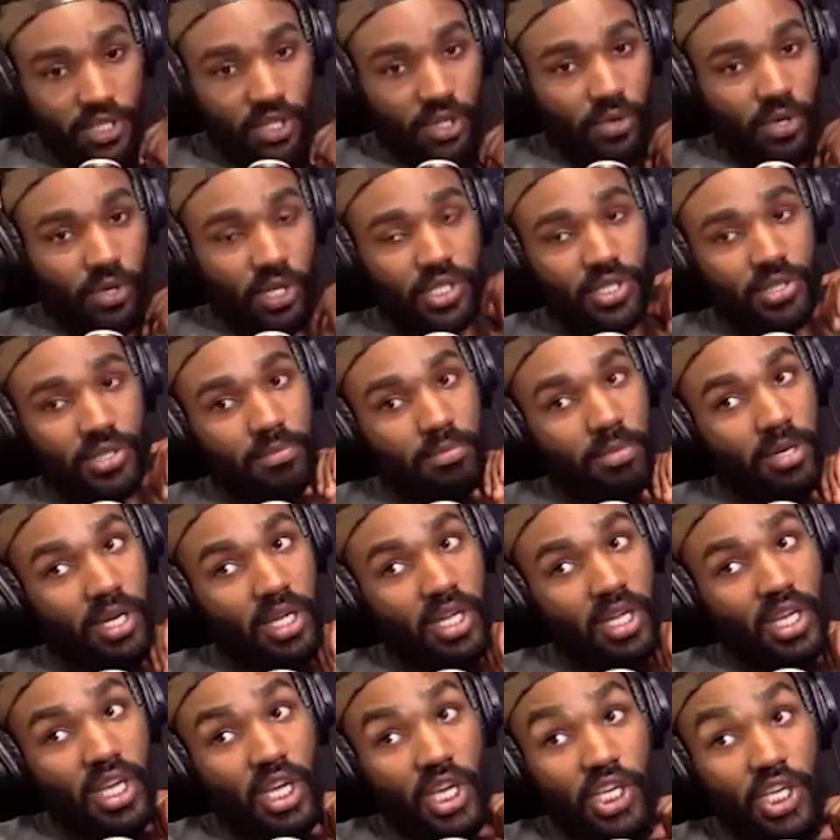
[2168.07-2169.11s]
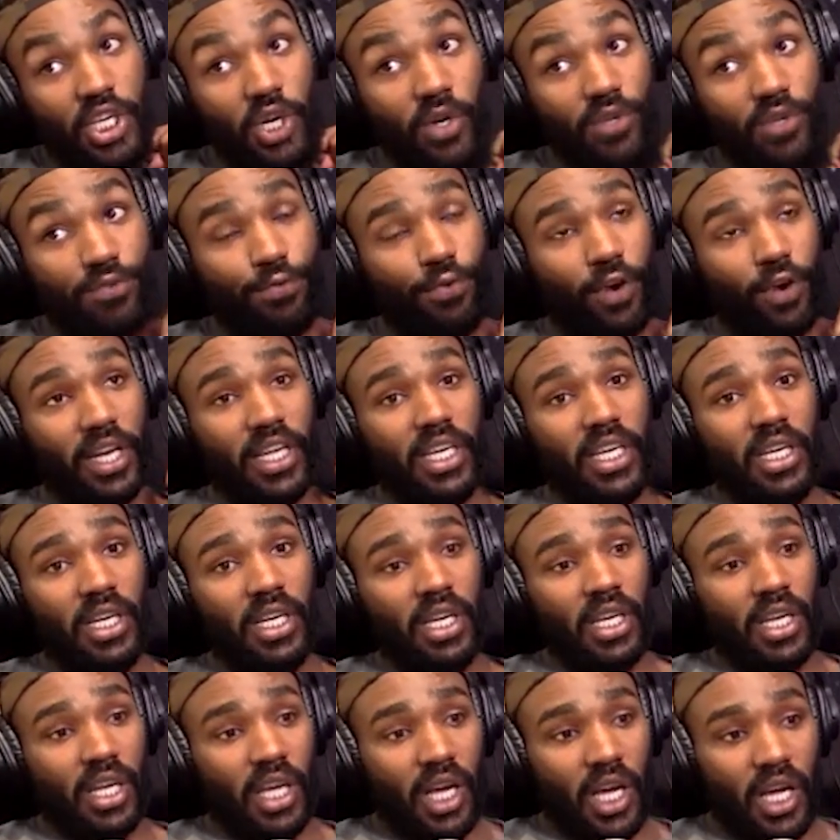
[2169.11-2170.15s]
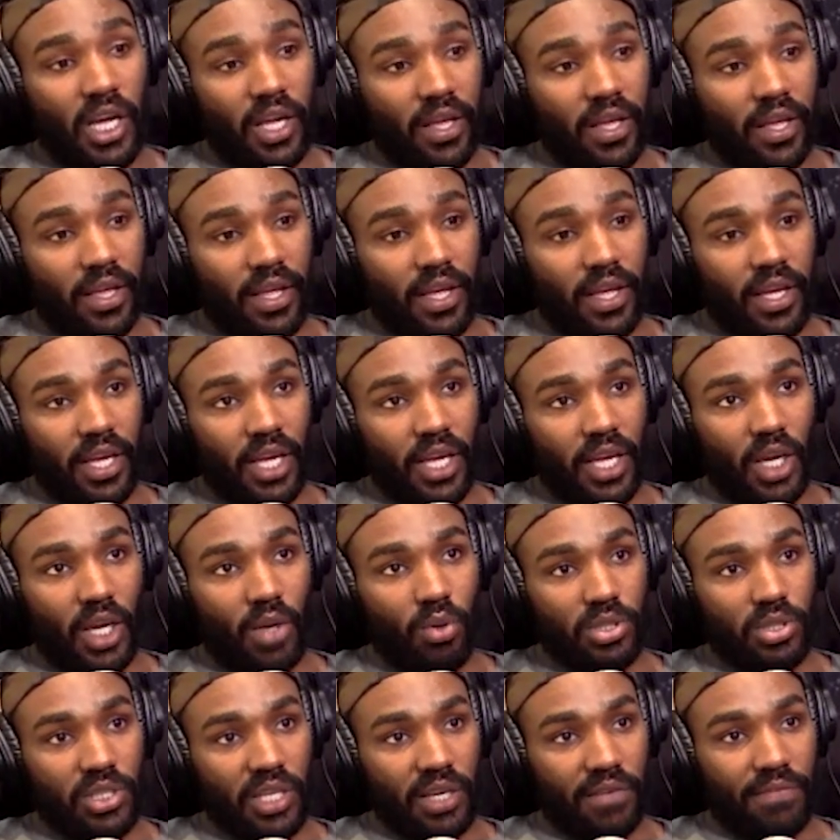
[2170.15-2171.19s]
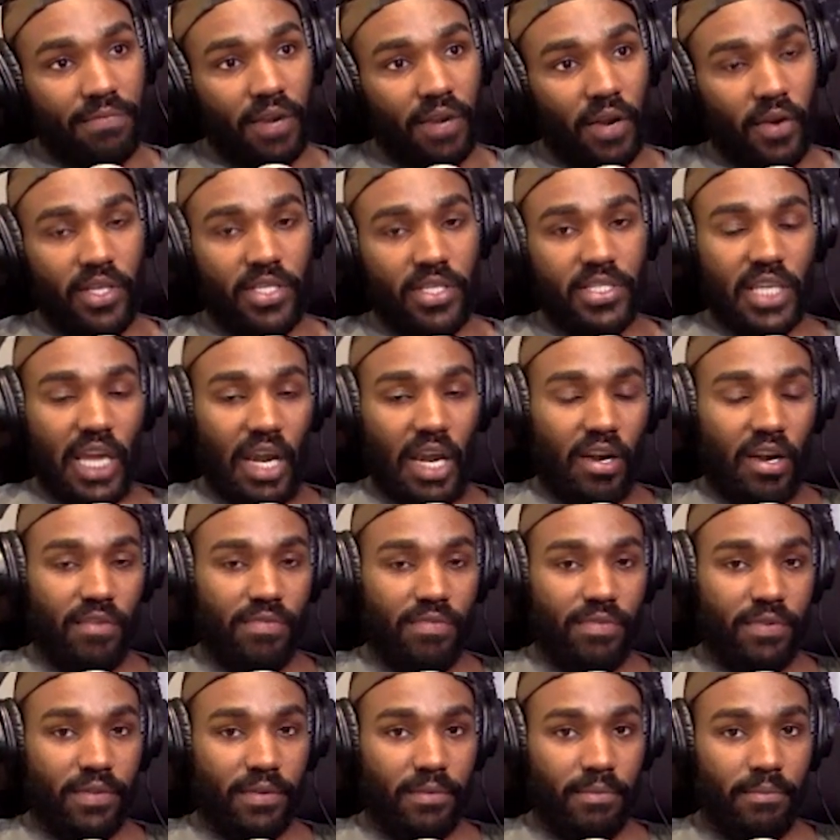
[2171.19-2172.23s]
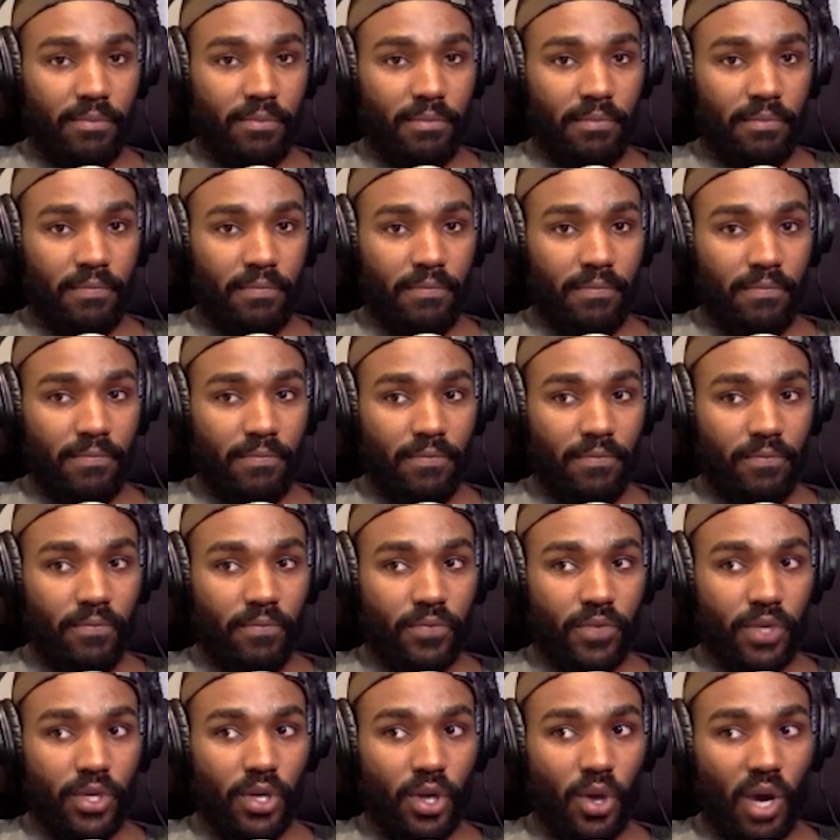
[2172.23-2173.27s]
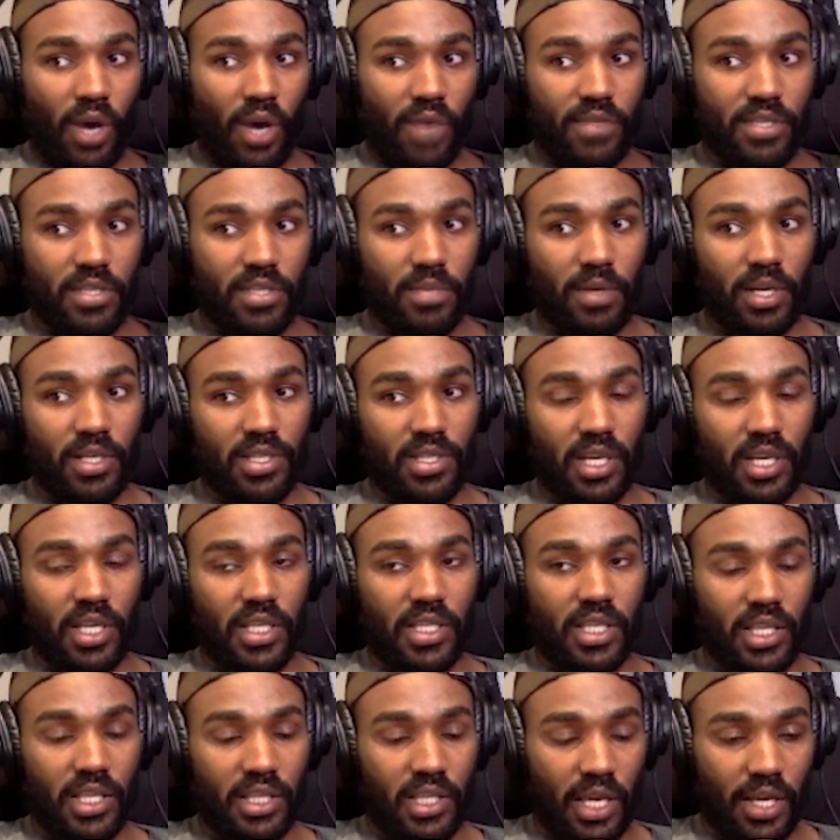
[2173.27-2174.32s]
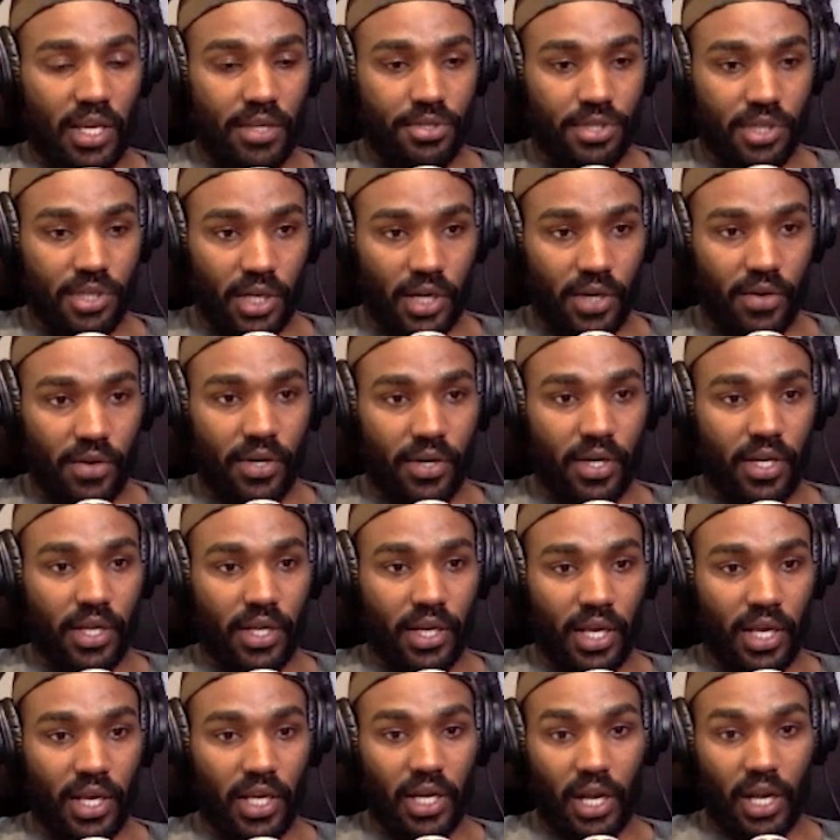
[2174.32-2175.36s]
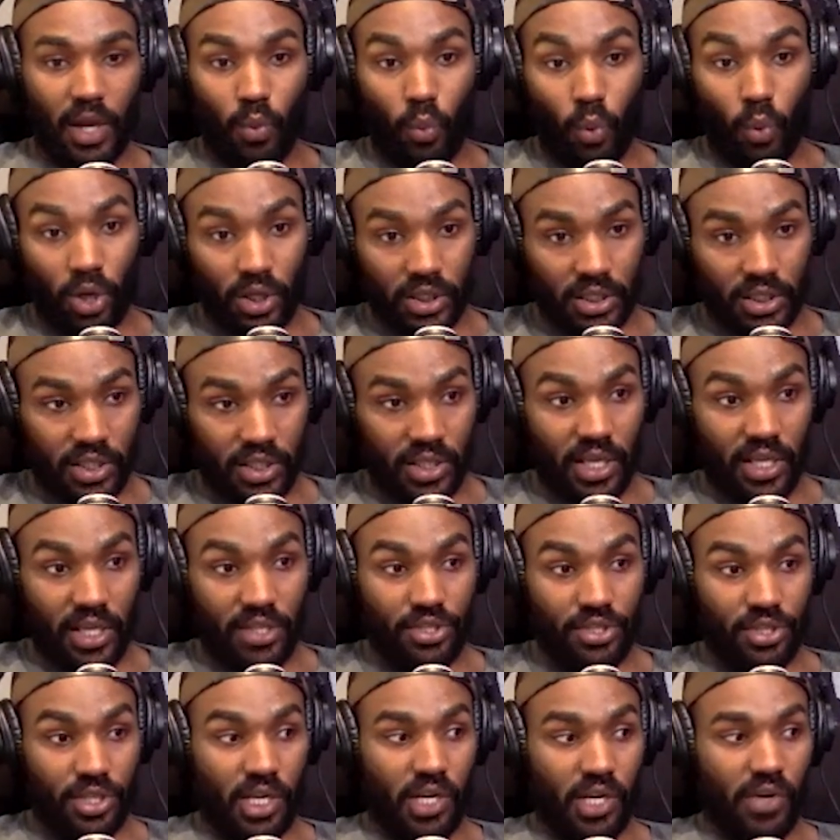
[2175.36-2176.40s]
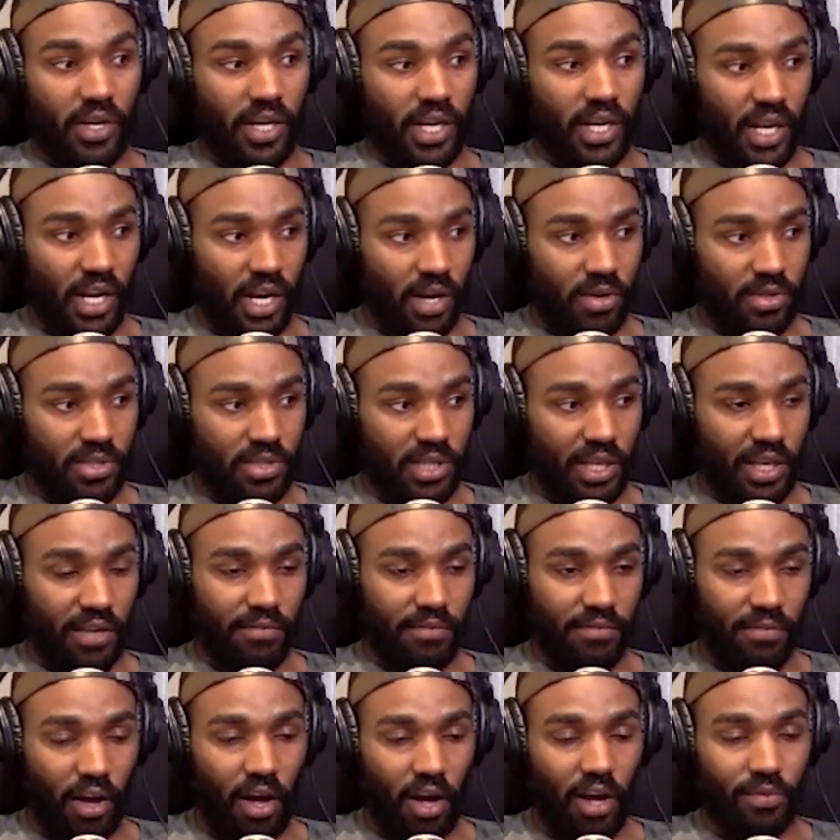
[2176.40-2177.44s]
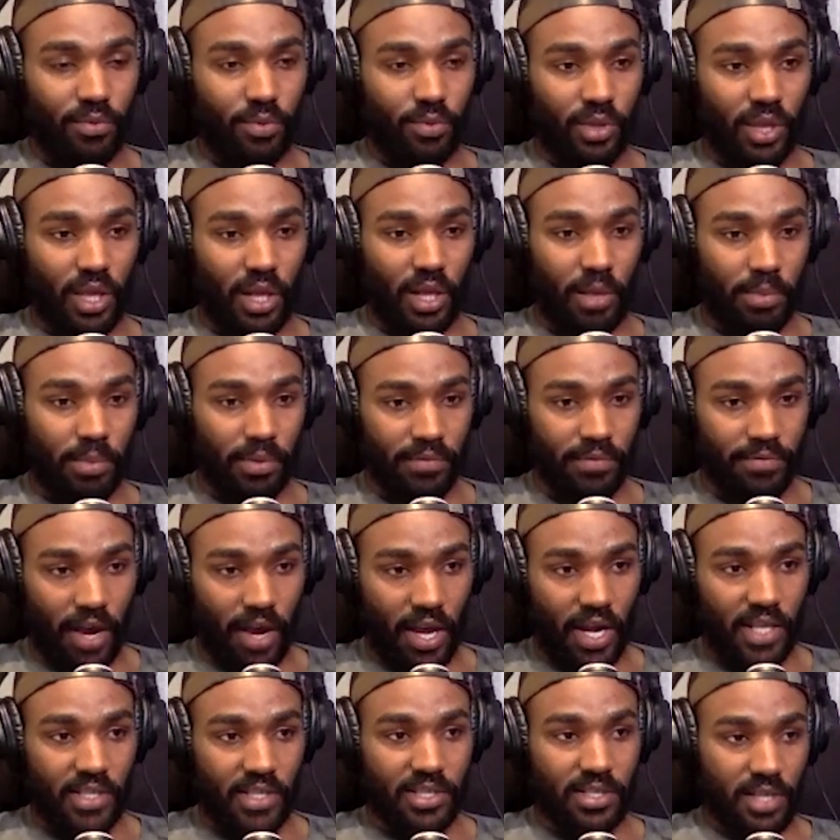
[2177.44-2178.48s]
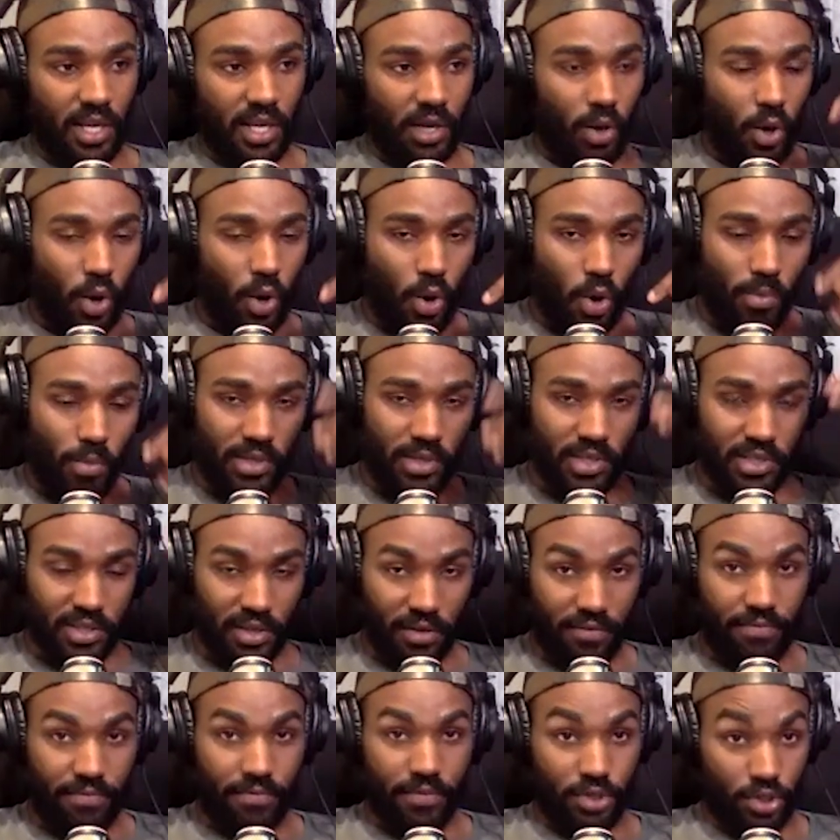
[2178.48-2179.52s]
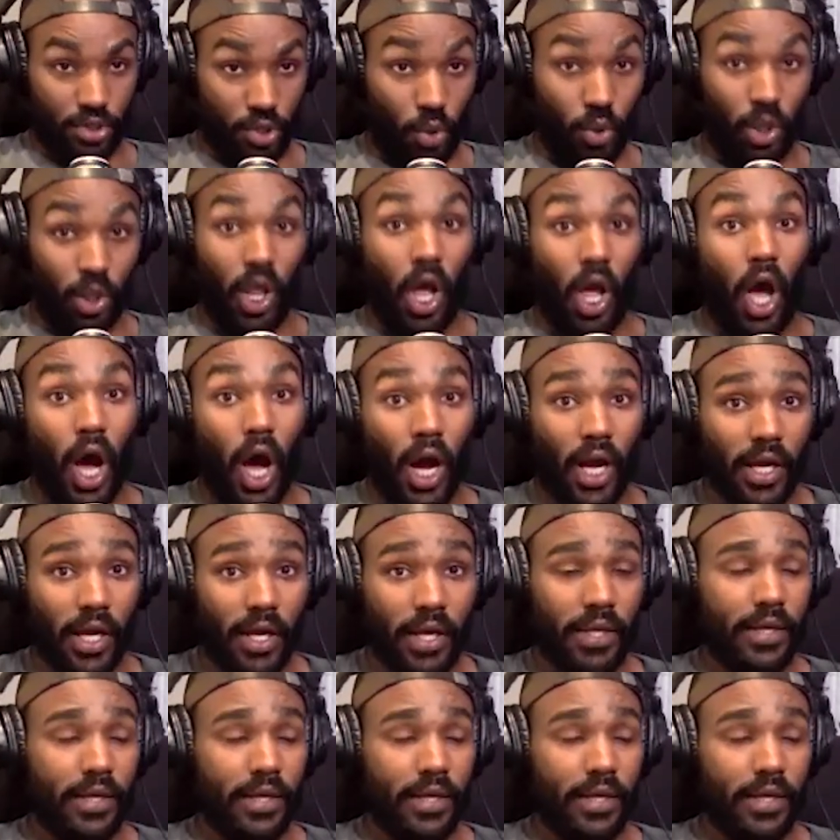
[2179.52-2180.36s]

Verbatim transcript: a good question. But you know what's funny? It was like very scary for them. You know, obviously because I did the engineering and I worked in the engineering and I was like involved with helping finances at home and stuff for so long.